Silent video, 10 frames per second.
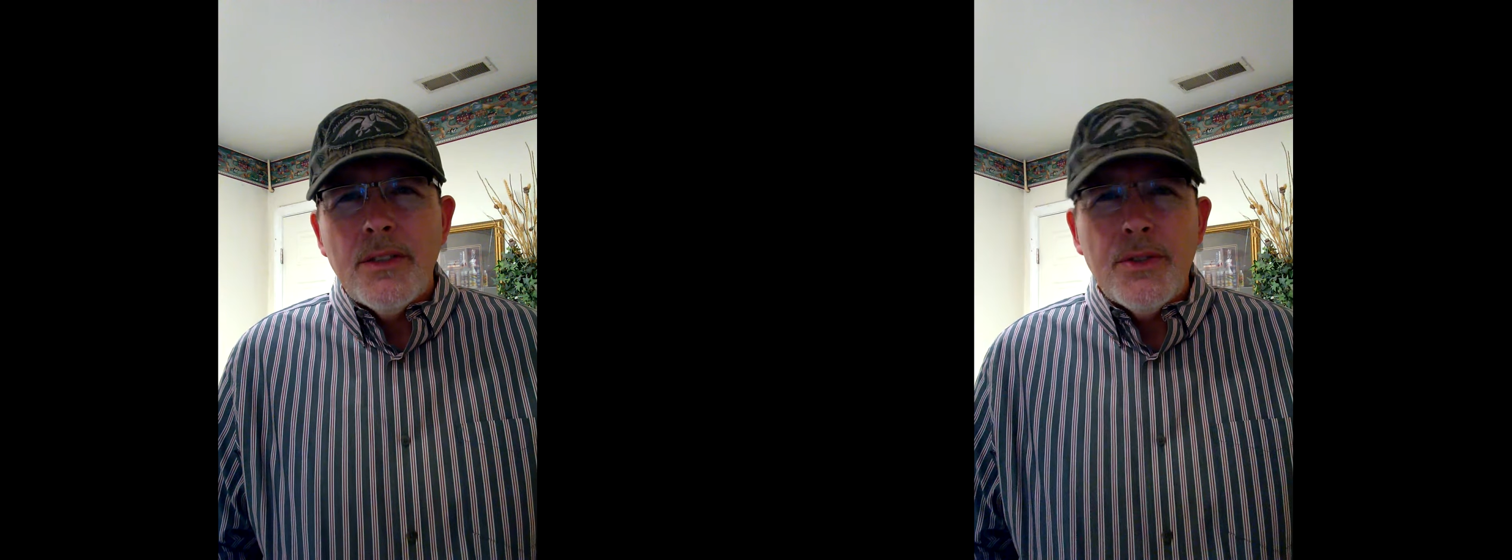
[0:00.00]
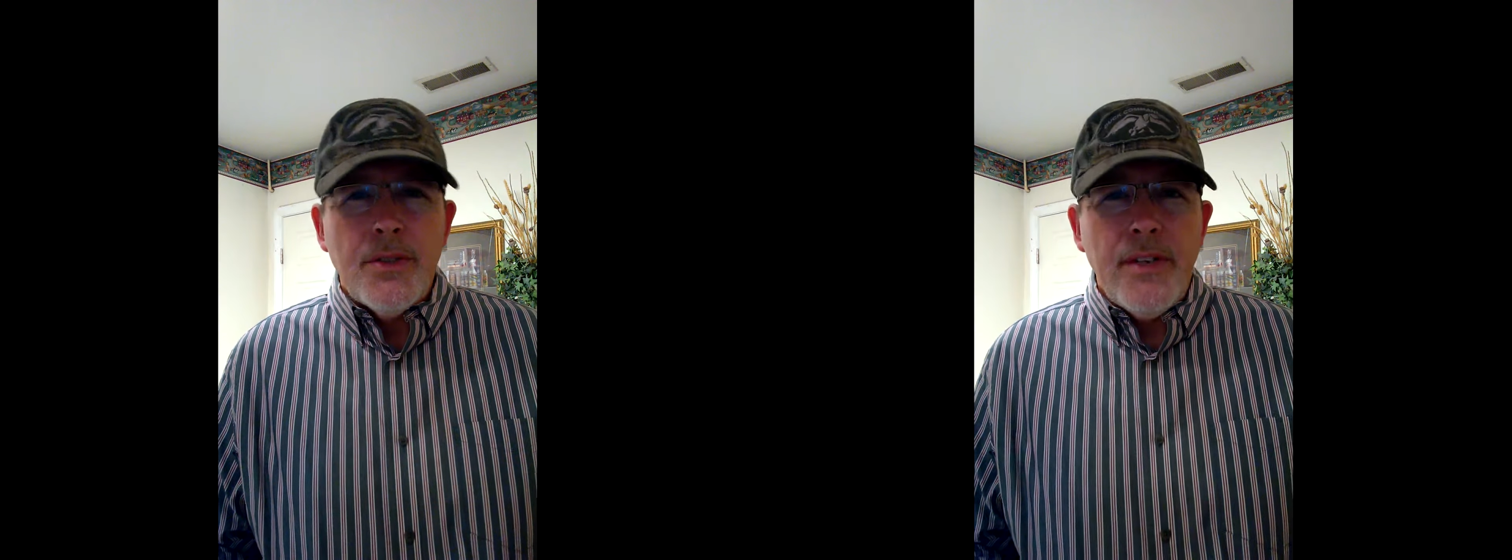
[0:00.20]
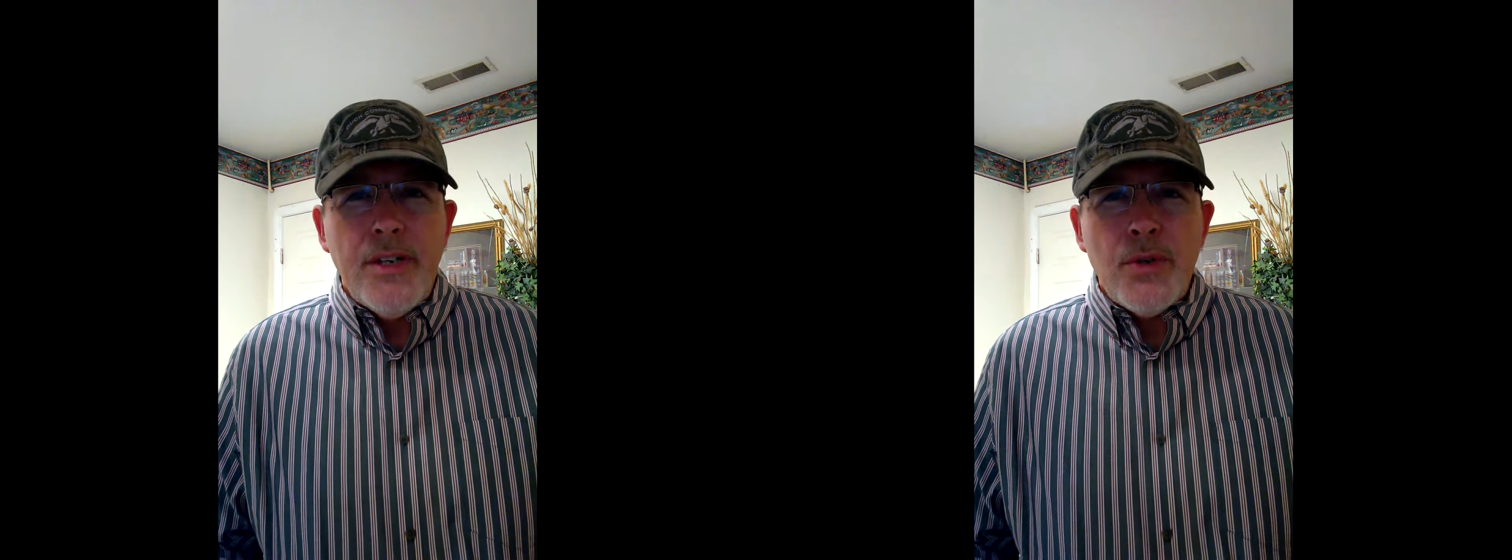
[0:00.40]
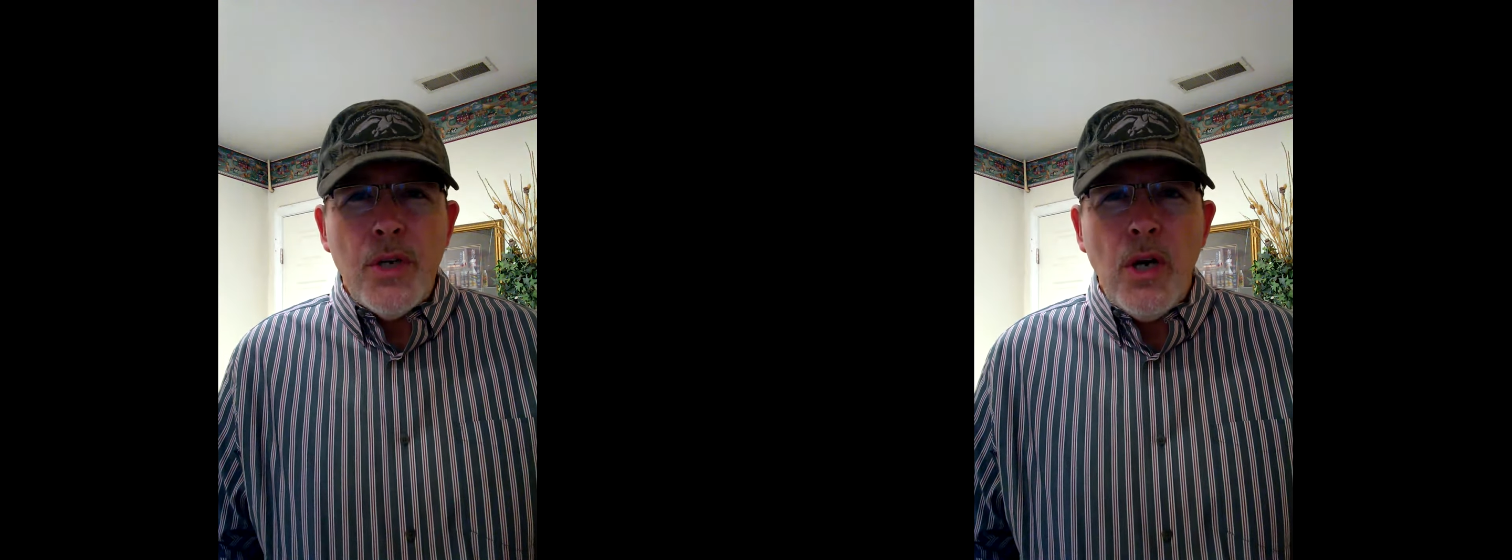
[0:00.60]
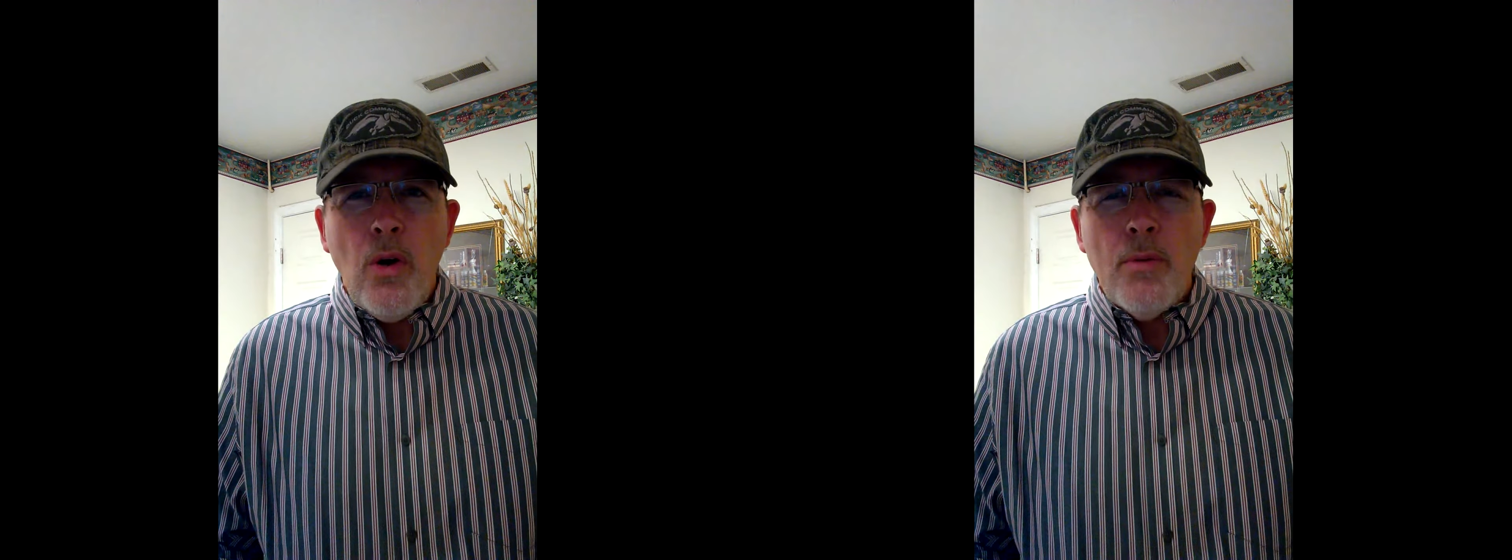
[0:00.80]
to defend your
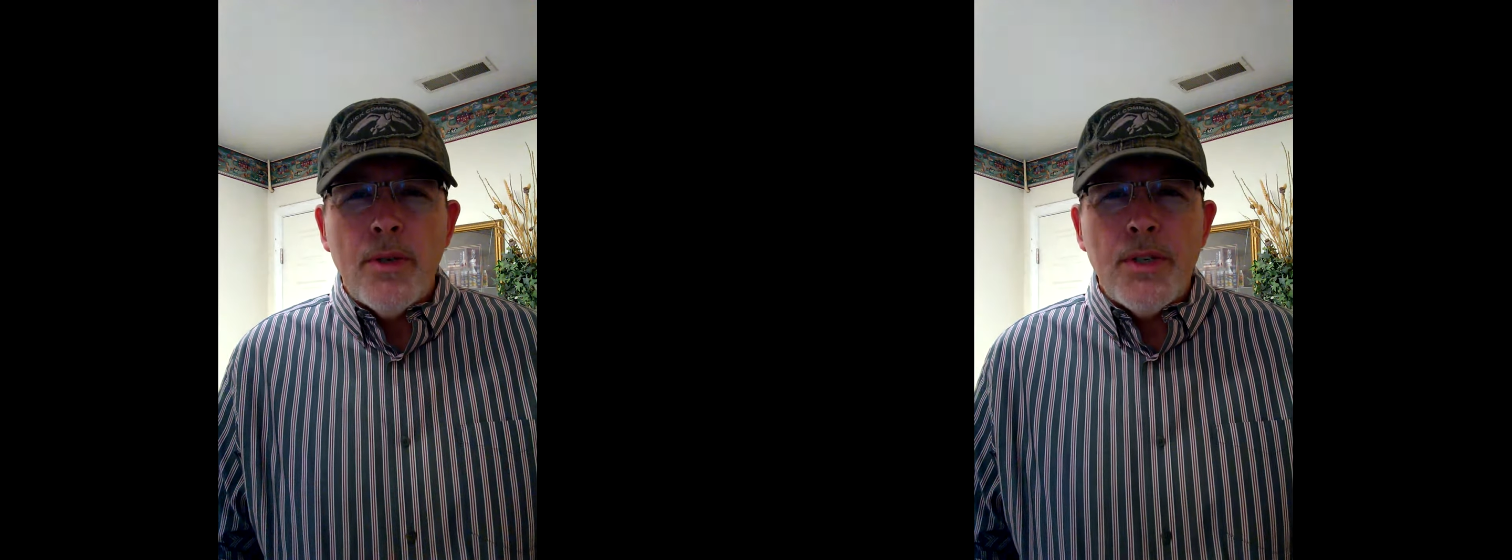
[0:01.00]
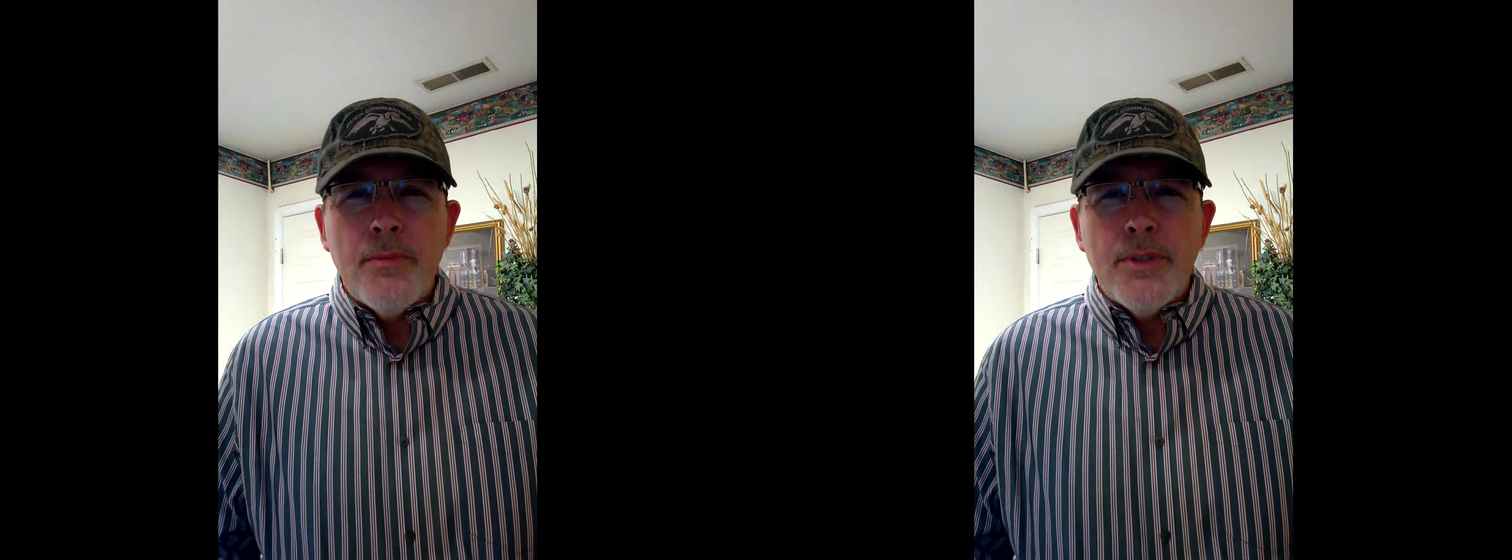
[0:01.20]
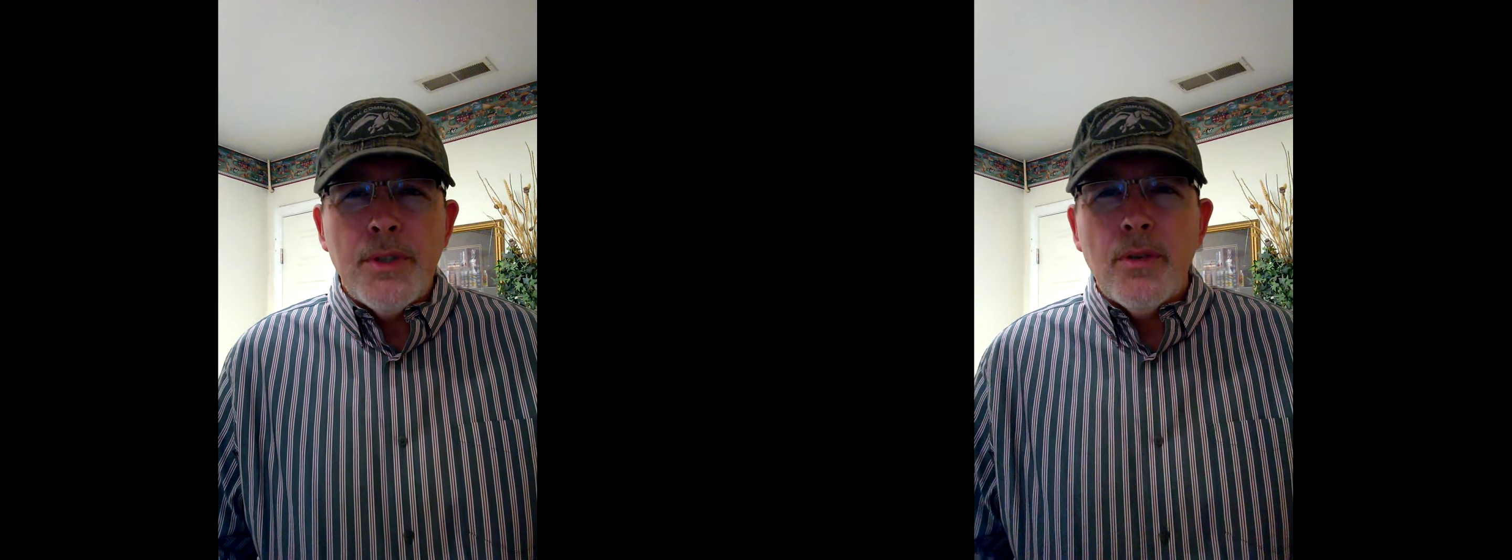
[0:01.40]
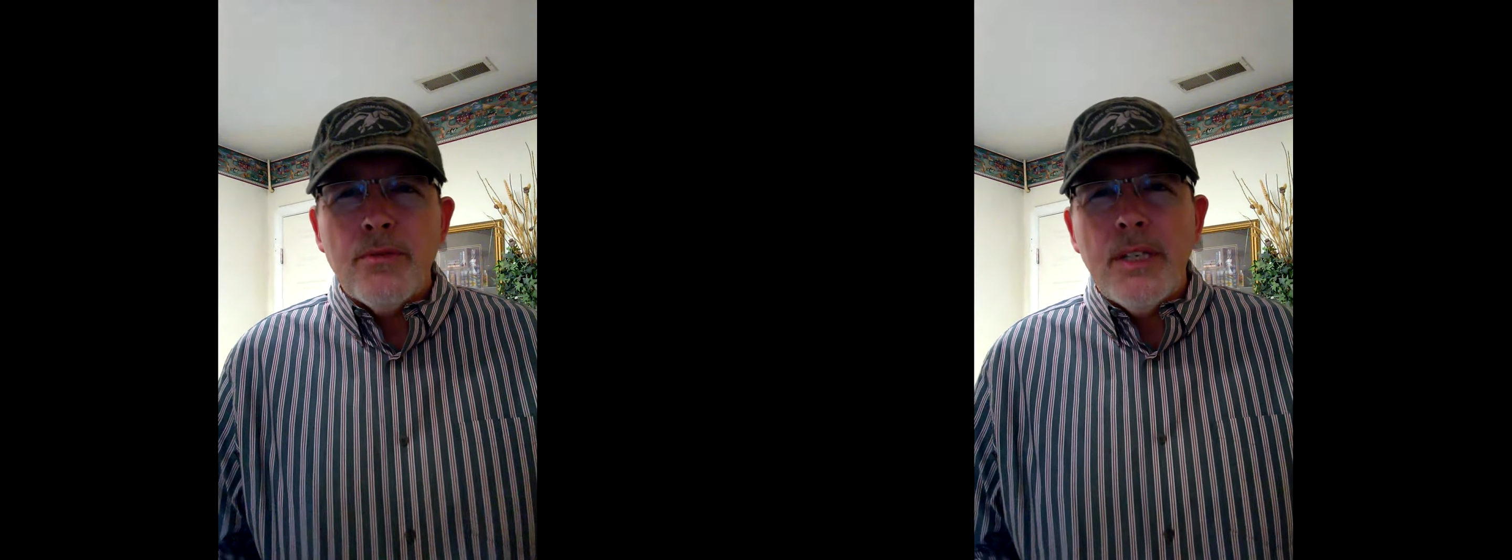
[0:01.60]
home, or you don't